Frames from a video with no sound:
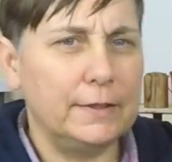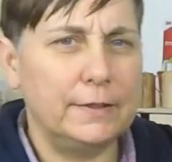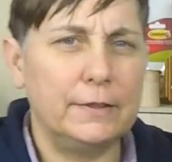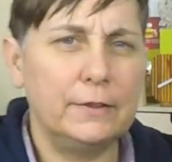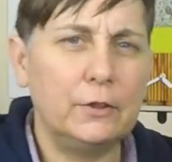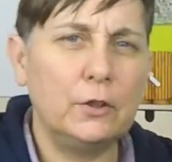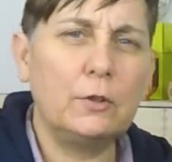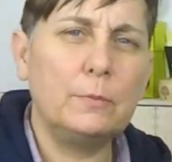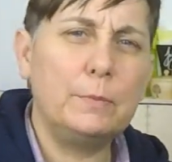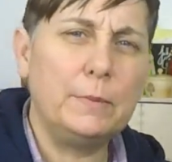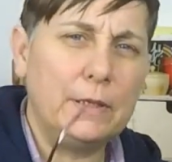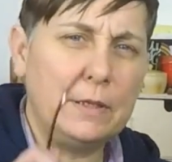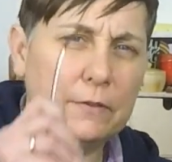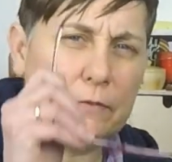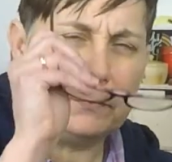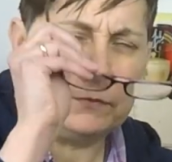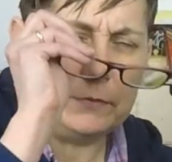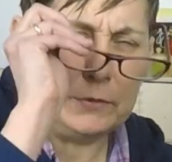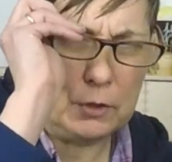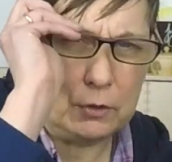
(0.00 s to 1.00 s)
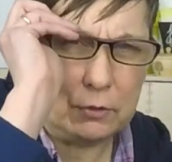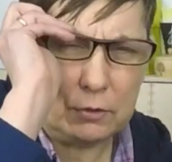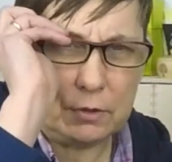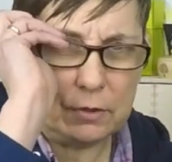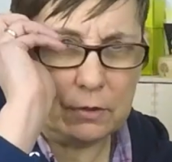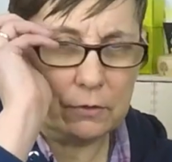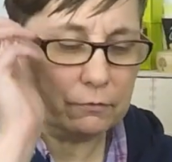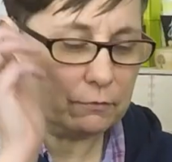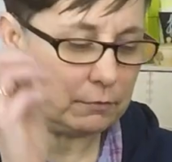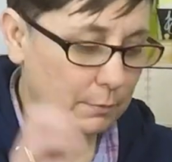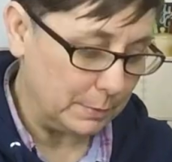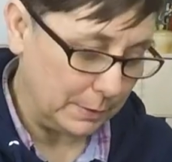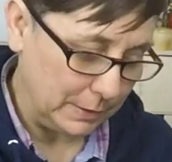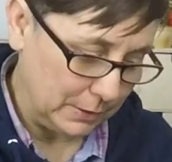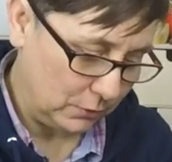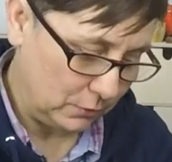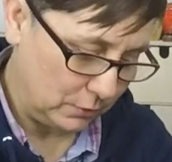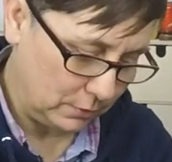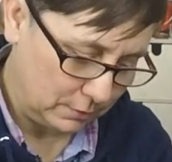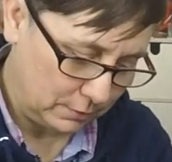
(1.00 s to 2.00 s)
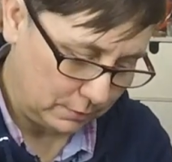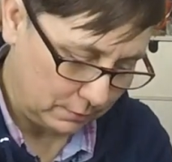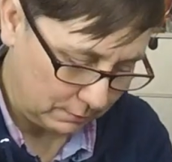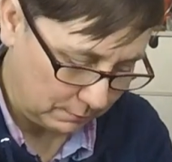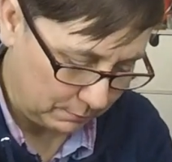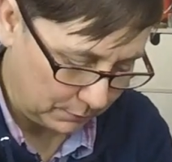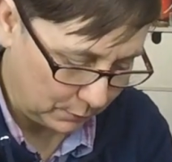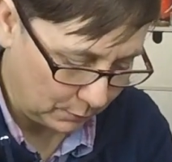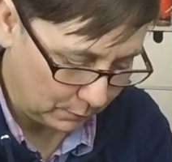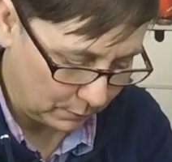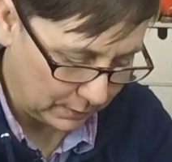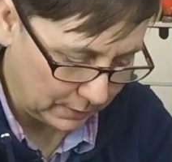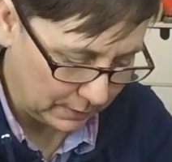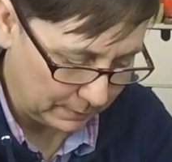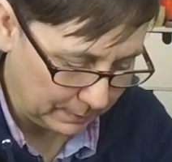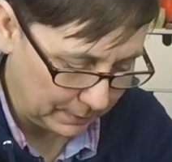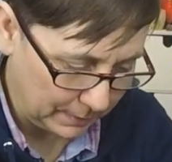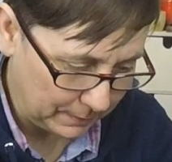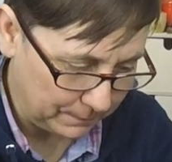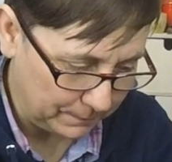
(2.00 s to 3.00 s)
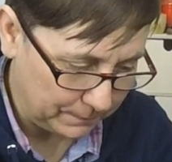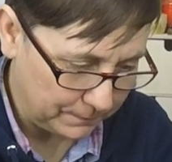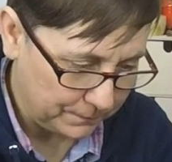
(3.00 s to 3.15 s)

Another bit of useless rubbish I'm talking about.